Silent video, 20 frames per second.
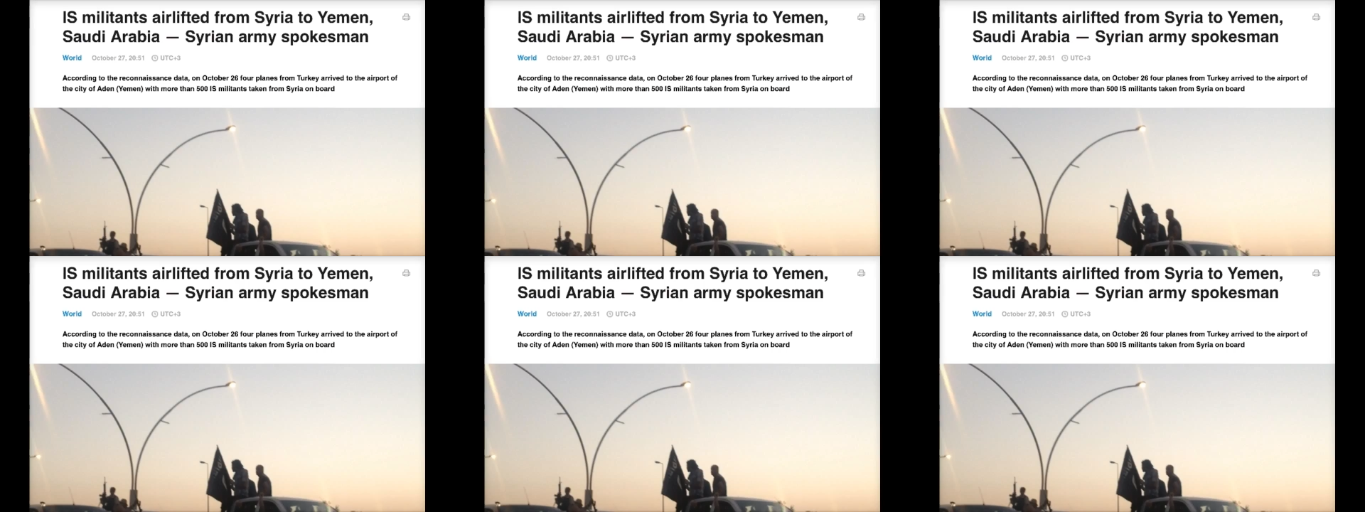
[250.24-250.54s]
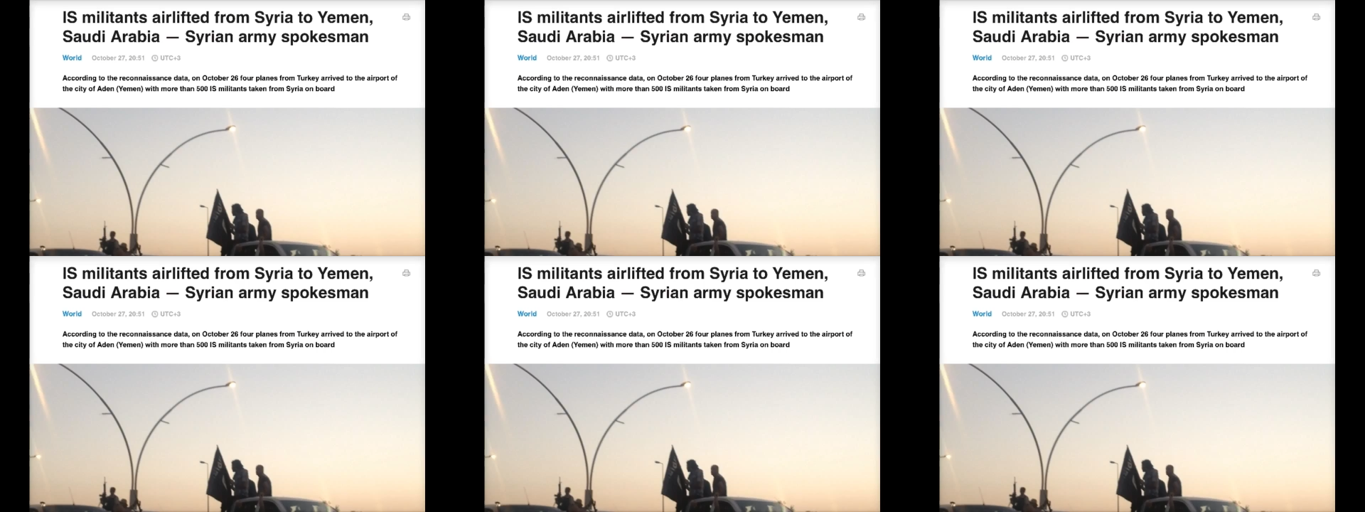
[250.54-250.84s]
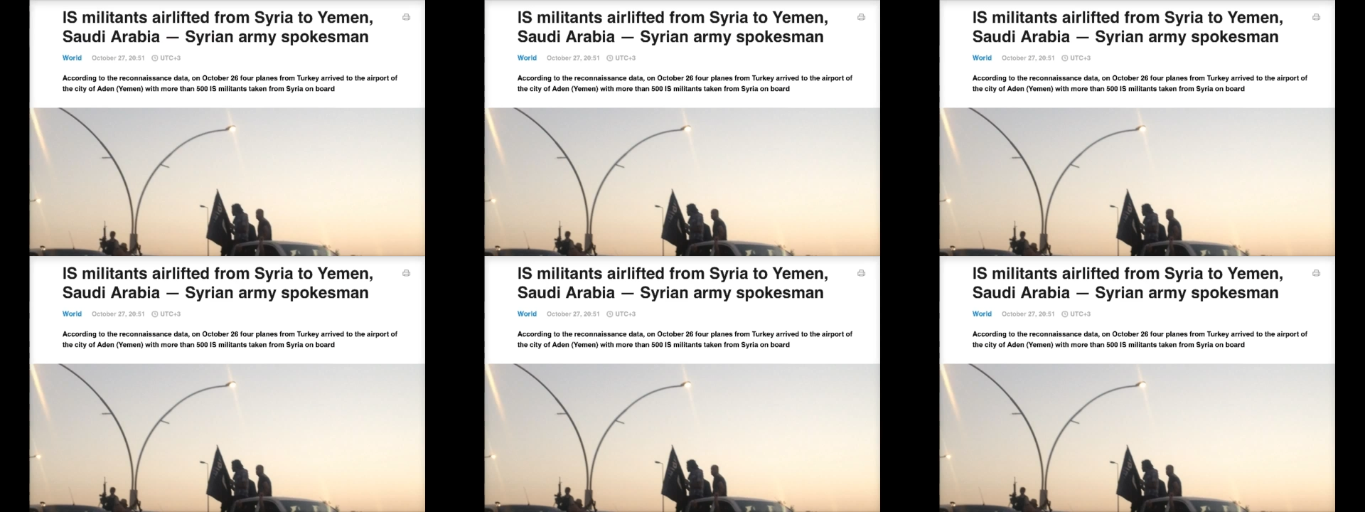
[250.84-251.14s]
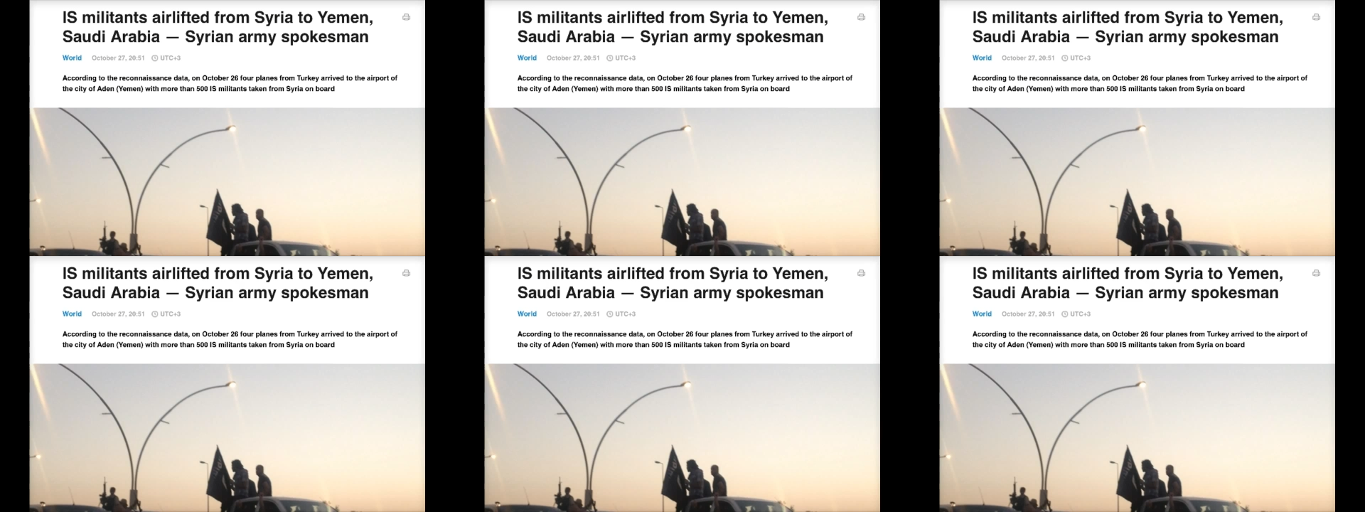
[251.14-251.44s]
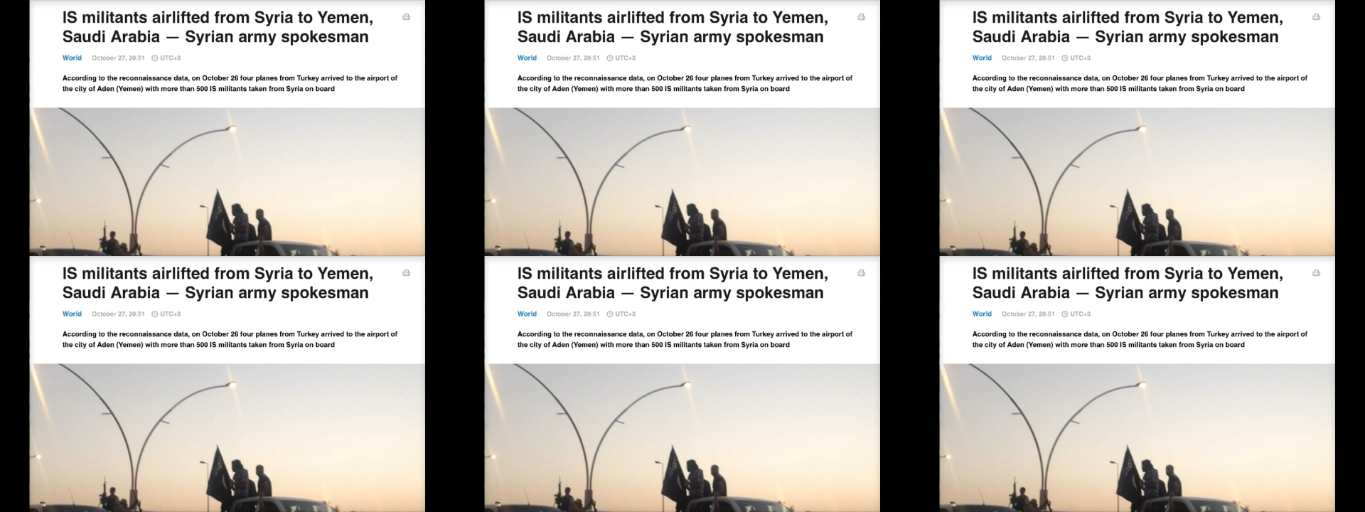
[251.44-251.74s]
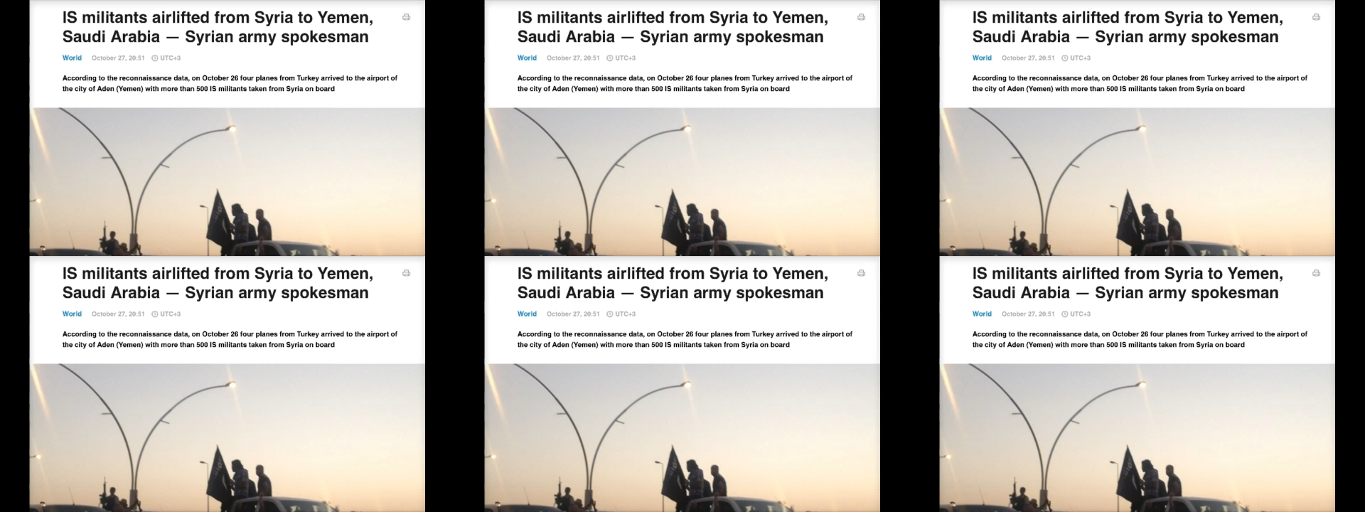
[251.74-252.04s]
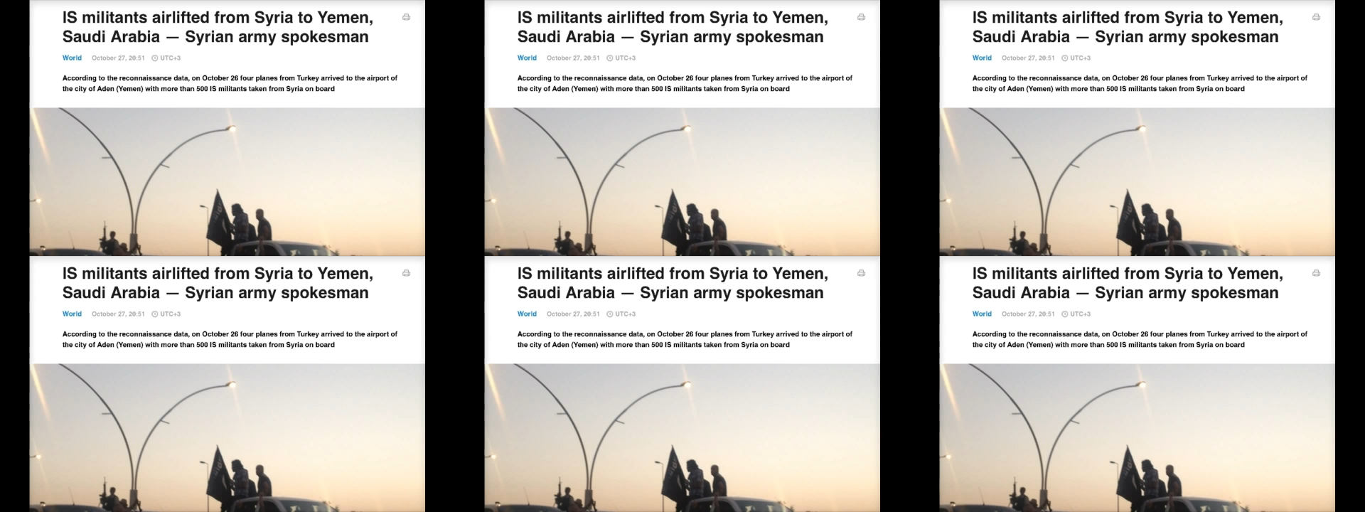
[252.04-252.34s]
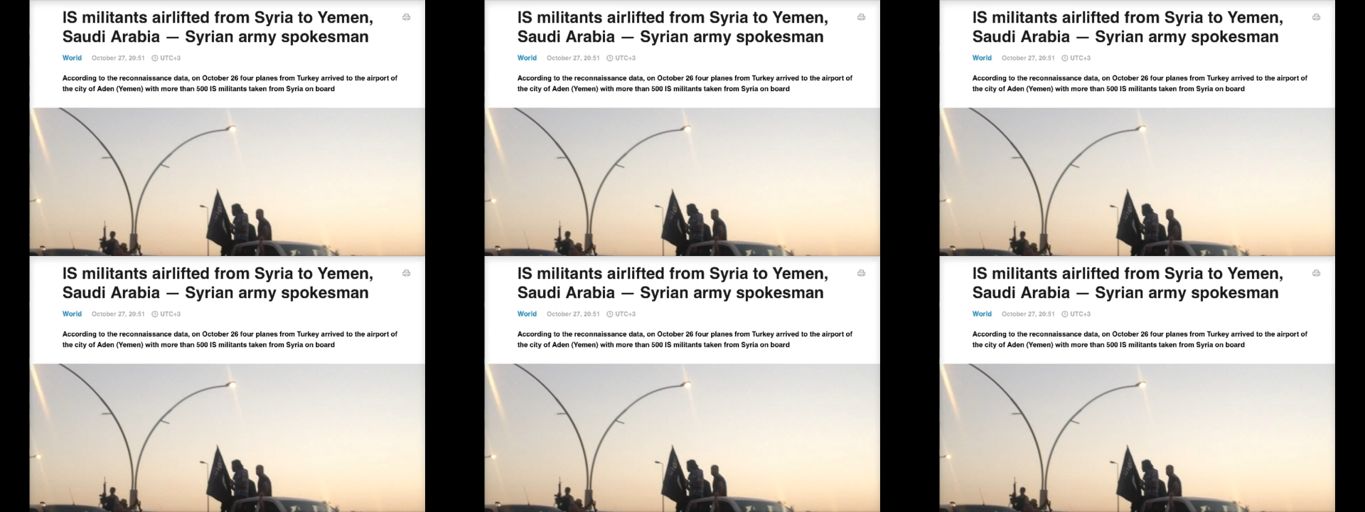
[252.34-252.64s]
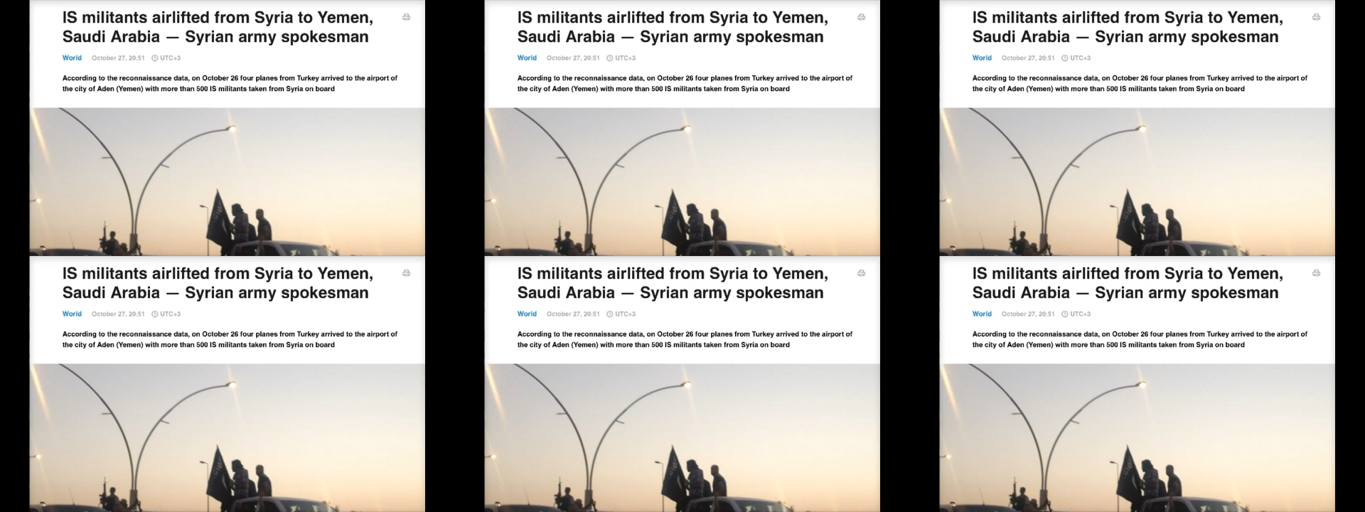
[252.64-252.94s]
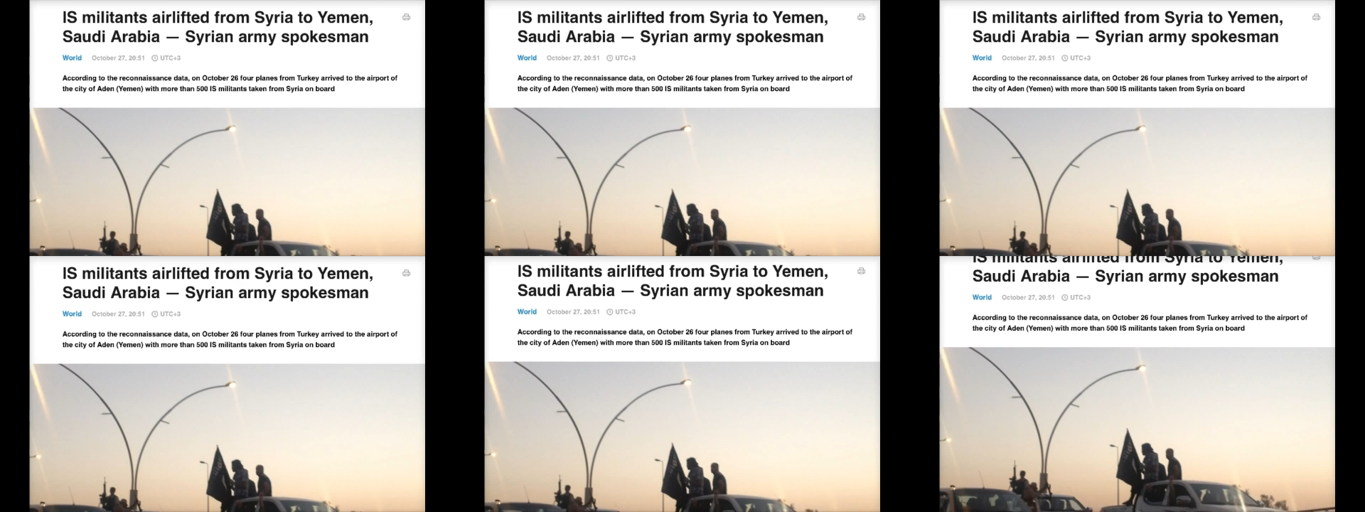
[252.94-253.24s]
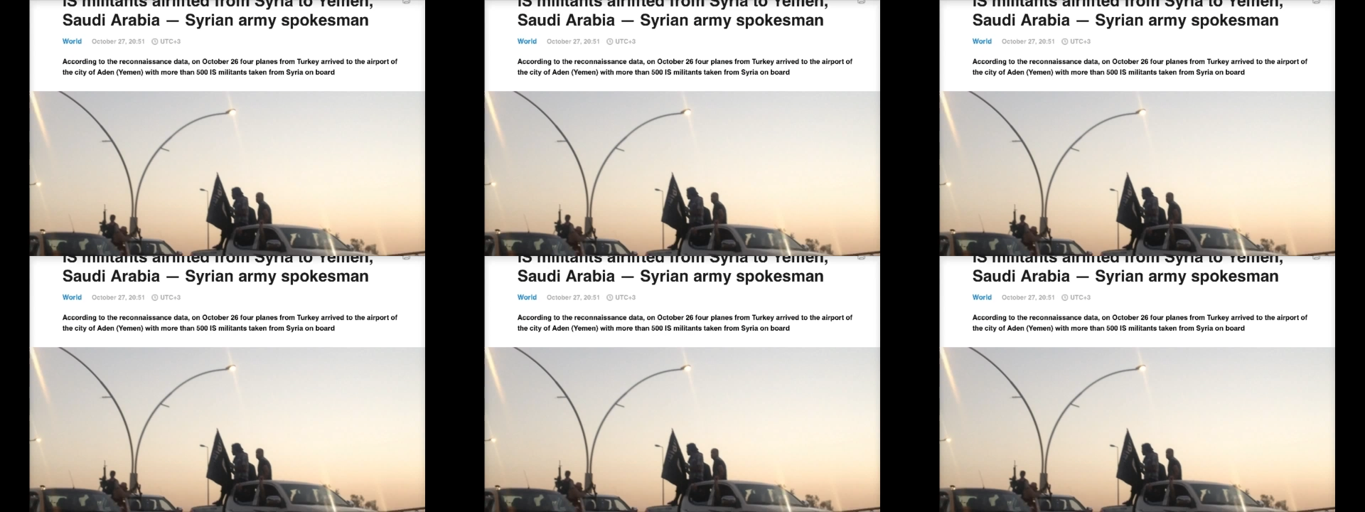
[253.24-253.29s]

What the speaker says: [unreadable: no face in view]